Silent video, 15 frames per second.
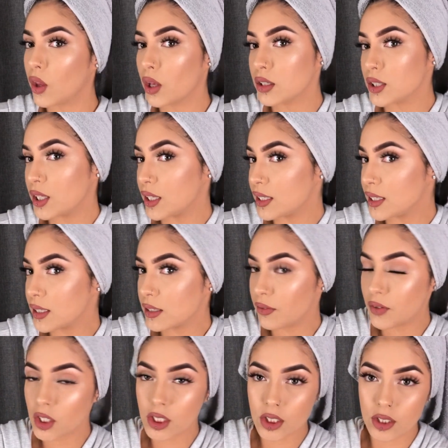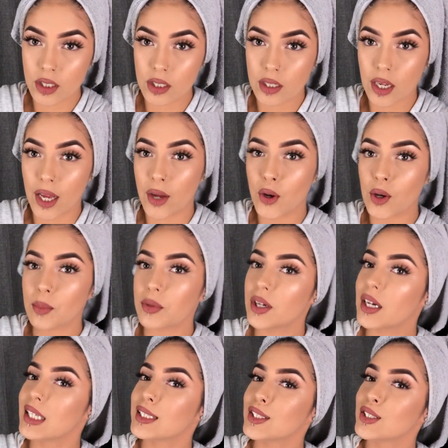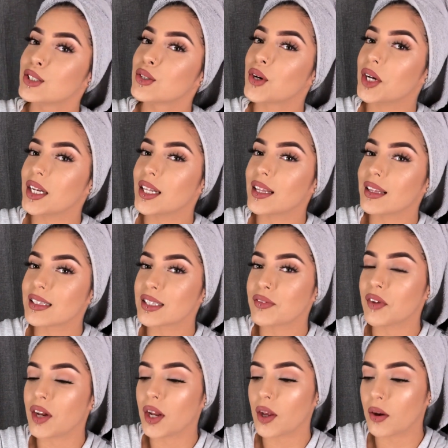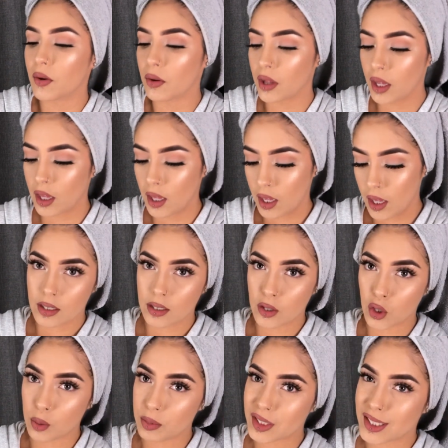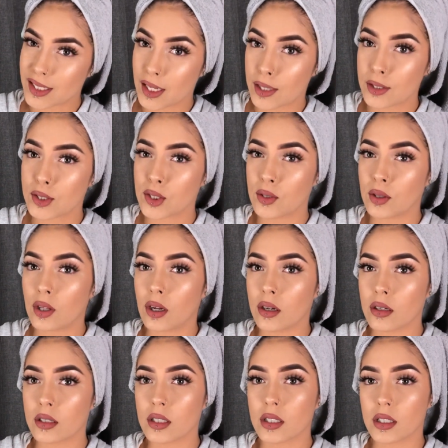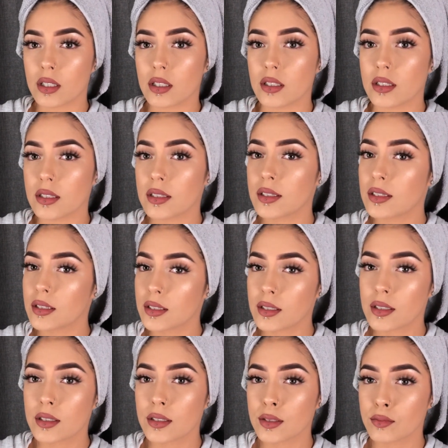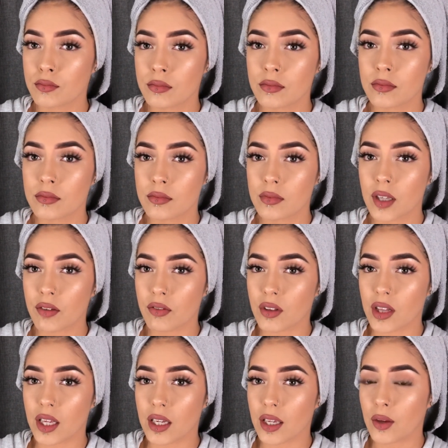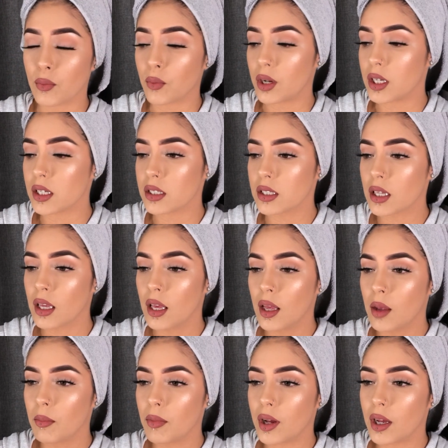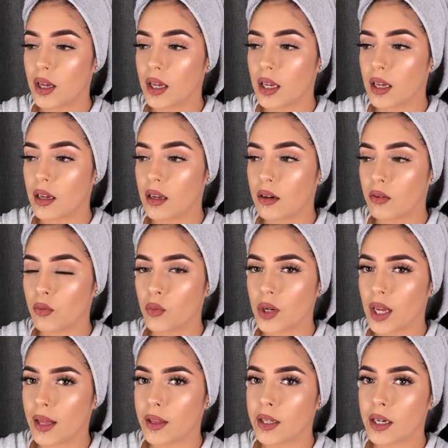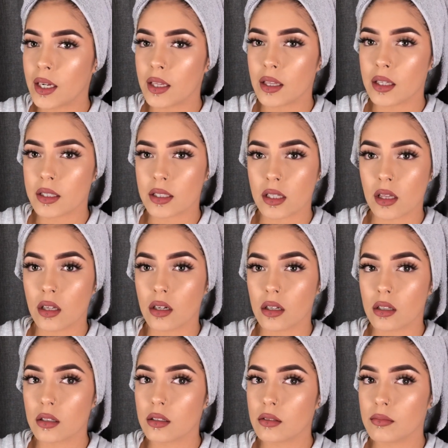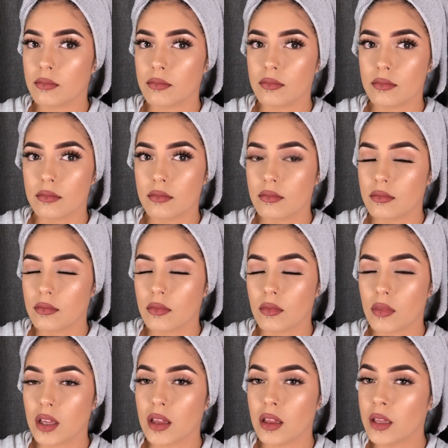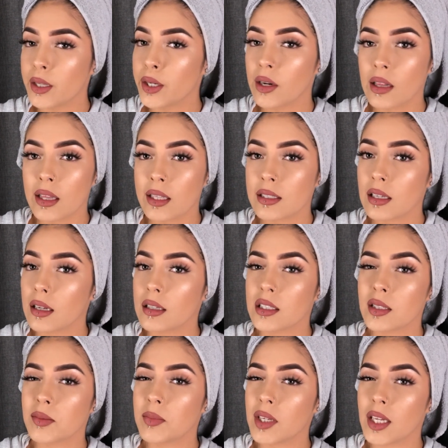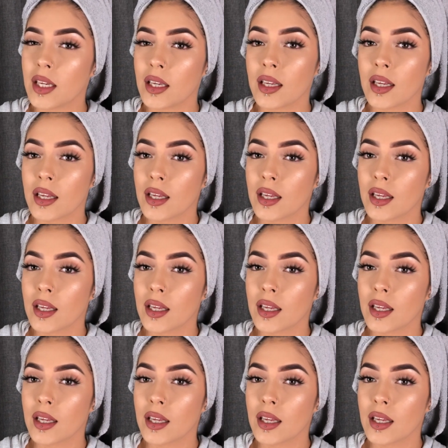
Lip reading: So this is a finished look. I hope you guys enjoyed this video. Hope it's not too long because I feel like it was, but in reality this look literally takes me